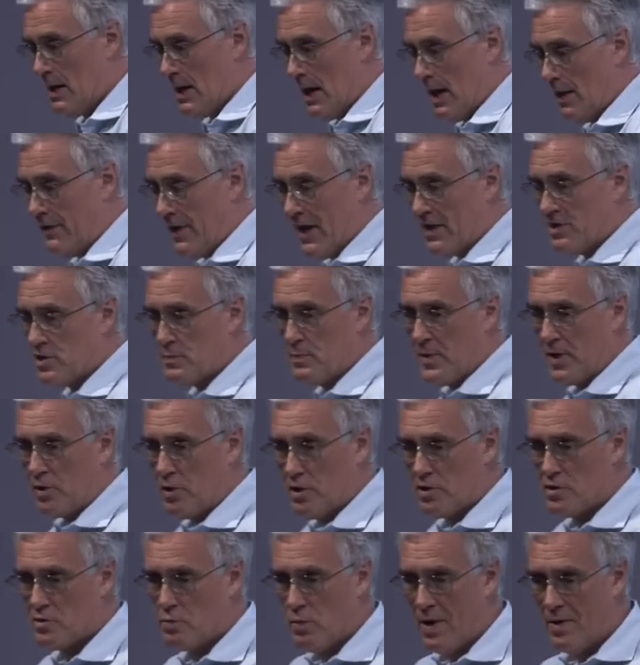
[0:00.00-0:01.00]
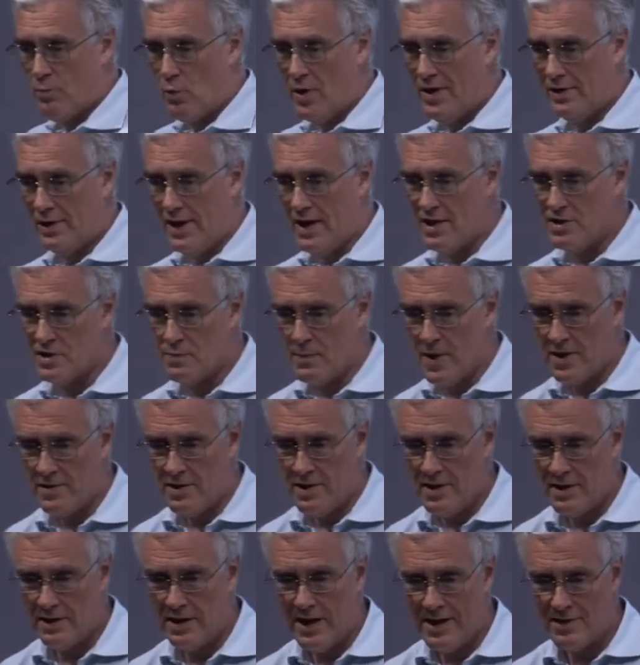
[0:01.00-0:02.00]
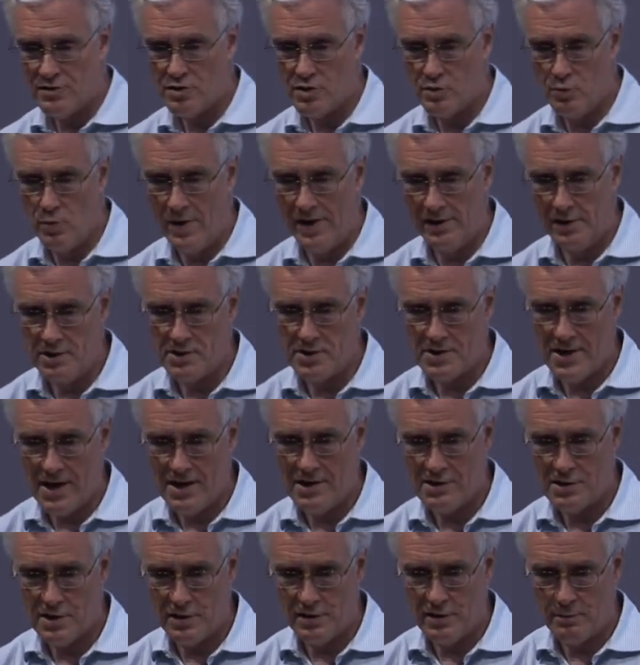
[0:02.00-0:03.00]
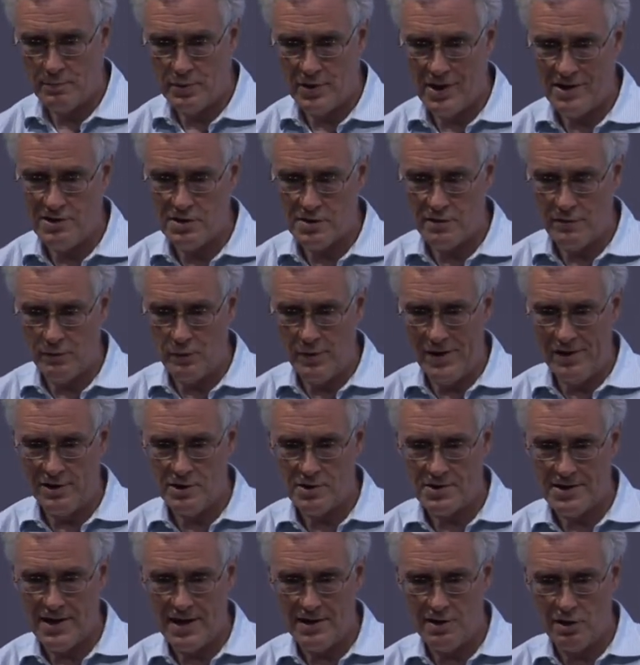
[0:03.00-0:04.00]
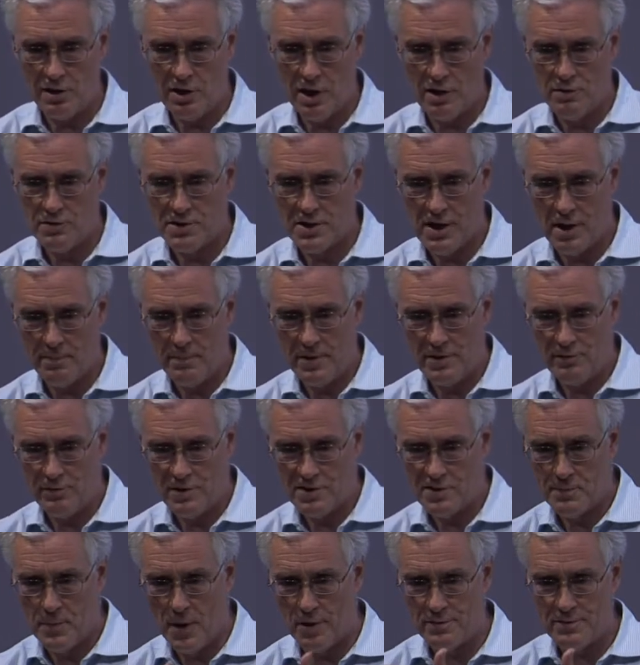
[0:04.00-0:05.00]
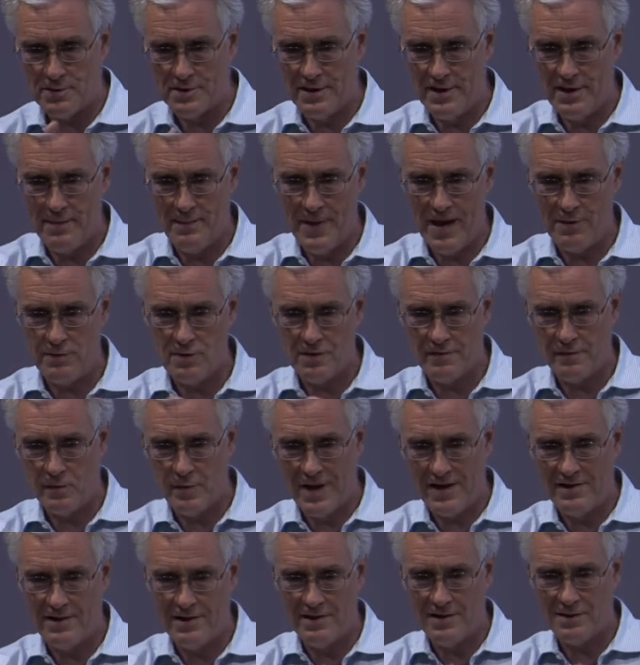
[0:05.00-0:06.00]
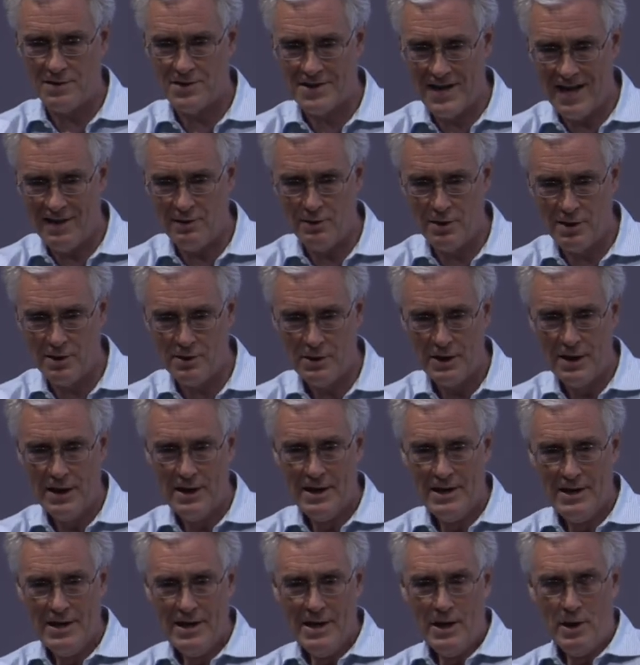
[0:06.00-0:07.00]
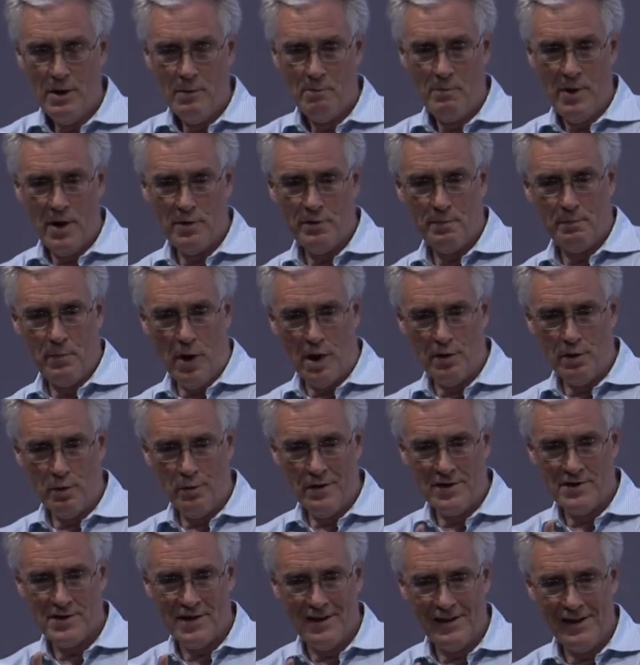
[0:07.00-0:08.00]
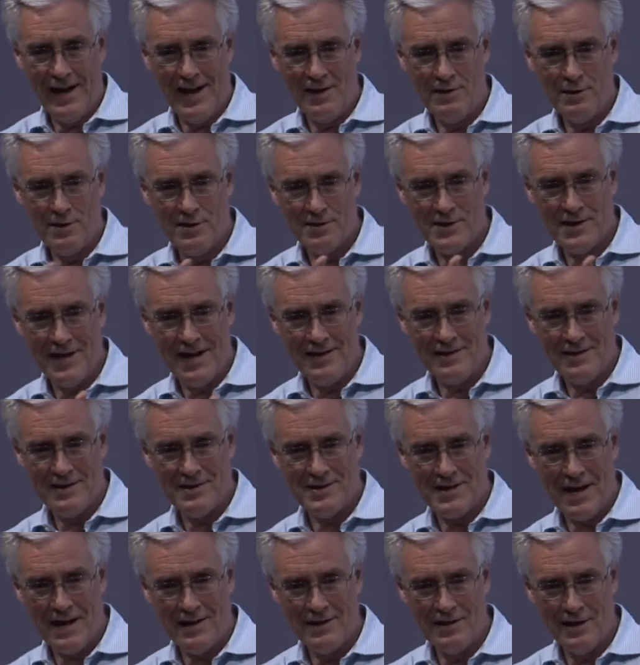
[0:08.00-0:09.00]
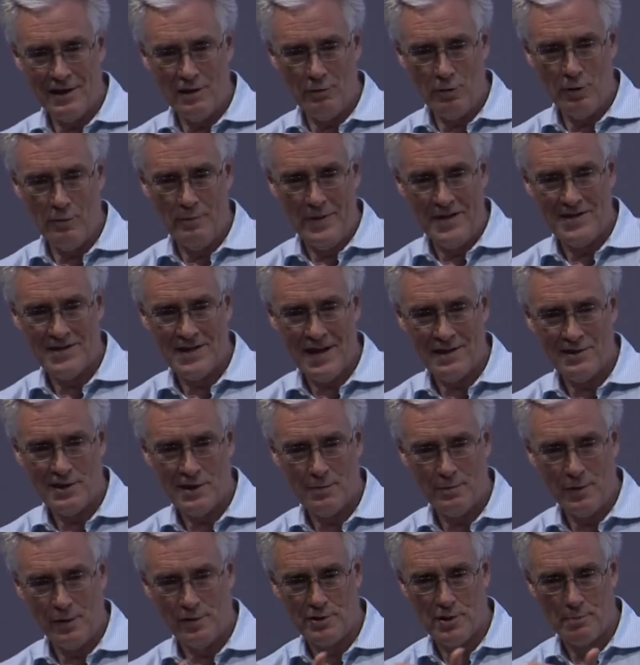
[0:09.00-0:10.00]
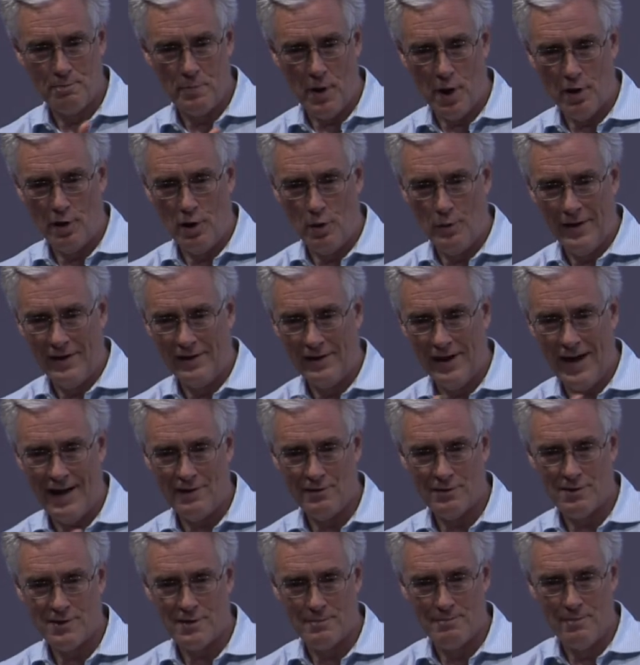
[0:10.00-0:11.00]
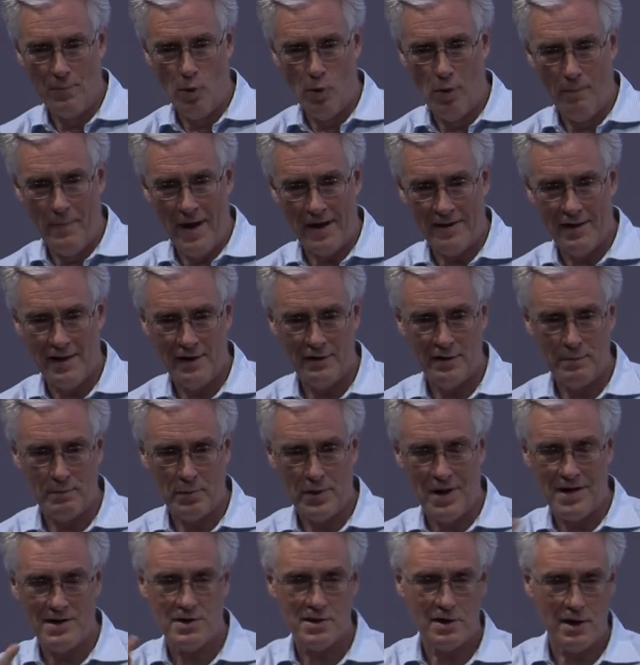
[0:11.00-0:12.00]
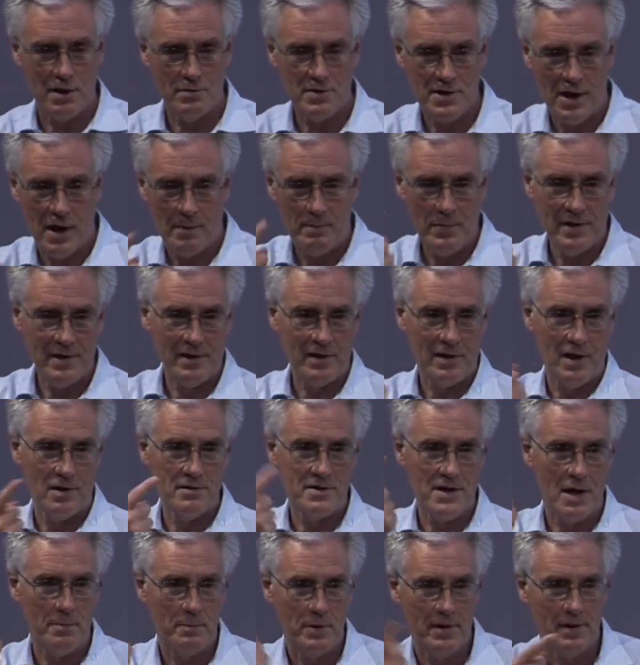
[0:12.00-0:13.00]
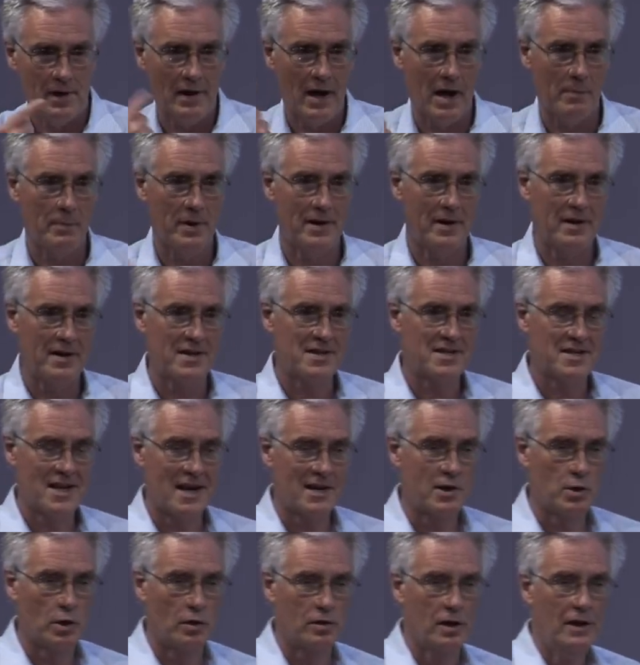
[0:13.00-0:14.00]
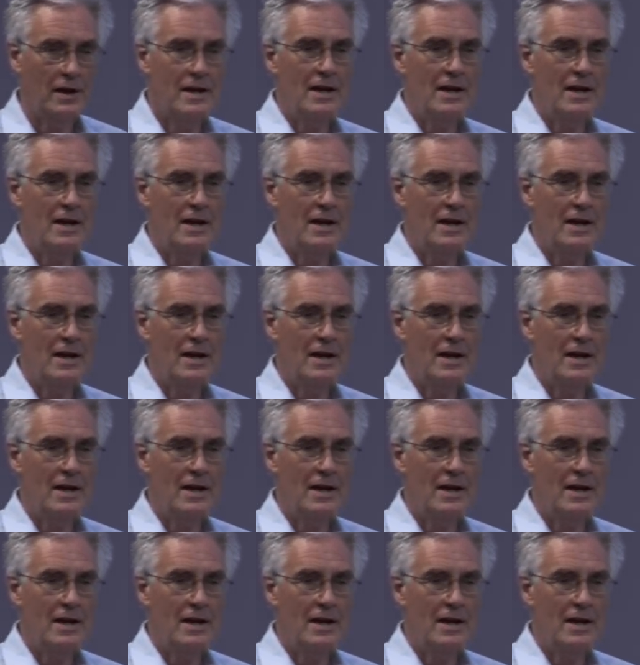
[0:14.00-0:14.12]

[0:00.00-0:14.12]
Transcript: And that's because when we lend money against real estate and the price of real estate goes up in response to the amount of credit extended, both borrowers and lenders then decide that it would be sensible to borrow and lend some more money, and the price goes up, and it goes up and up and in a cycle,